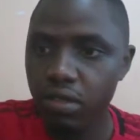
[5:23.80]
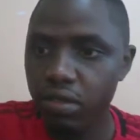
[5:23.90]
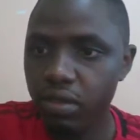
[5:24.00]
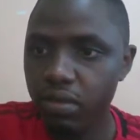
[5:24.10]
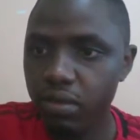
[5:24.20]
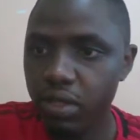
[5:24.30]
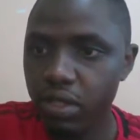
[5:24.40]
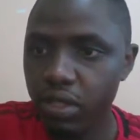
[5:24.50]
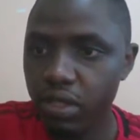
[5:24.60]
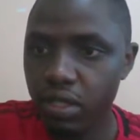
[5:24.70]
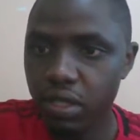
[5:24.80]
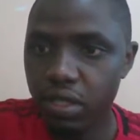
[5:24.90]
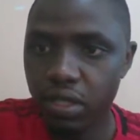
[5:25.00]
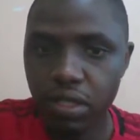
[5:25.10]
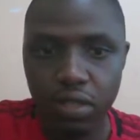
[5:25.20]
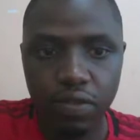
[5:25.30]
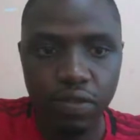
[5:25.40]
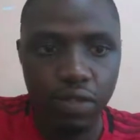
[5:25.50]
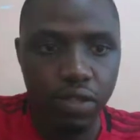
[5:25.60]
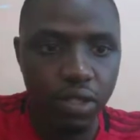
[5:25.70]
to limit
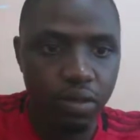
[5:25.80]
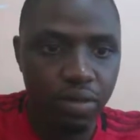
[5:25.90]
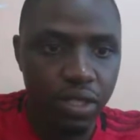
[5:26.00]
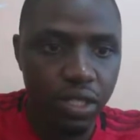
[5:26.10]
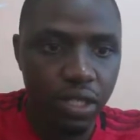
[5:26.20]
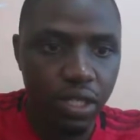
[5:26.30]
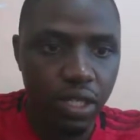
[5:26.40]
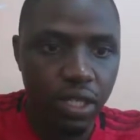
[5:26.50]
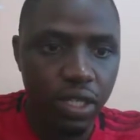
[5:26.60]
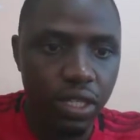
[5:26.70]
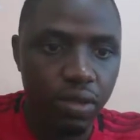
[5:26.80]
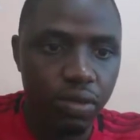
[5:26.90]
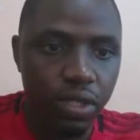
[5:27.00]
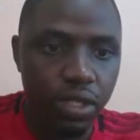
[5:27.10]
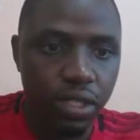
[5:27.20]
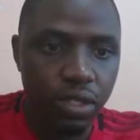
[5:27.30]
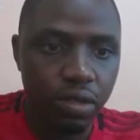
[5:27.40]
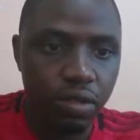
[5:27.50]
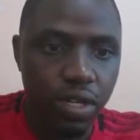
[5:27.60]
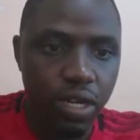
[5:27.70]
phone numbers. Then we need
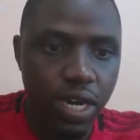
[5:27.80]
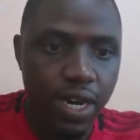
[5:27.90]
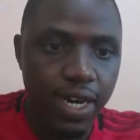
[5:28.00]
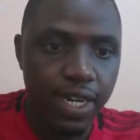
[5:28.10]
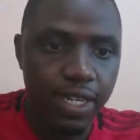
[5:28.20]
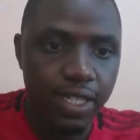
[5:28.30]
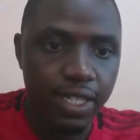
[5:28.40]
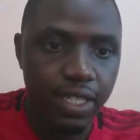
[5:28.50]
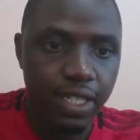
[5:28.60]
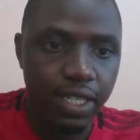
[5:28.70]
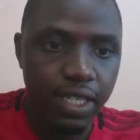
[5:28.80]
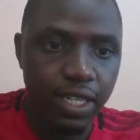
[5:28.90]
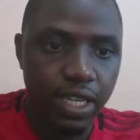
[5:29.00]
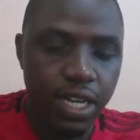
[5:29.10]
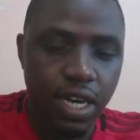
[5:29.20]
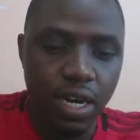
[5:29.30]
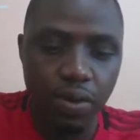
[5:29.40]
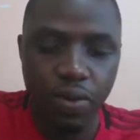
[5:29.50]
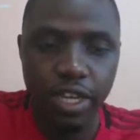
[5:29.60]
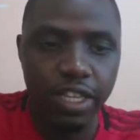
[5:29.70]
to add
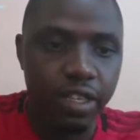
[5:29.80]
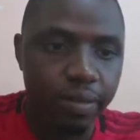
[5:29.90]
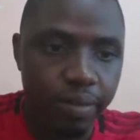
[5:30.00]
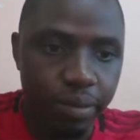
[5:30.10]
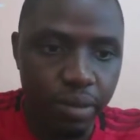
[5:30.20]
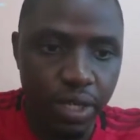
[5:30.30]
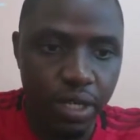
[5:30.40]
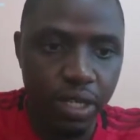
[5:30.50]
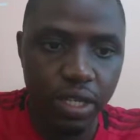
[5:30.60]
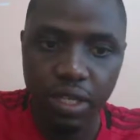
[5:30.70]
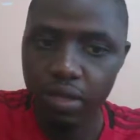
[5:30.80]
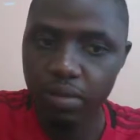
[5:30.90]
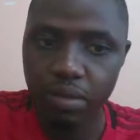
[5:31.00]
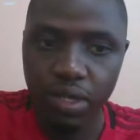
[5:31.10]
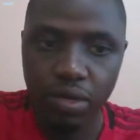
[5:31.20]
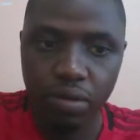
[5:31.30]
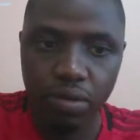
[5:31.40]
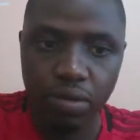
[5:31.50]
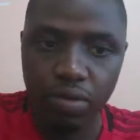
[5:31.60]
our email, our email.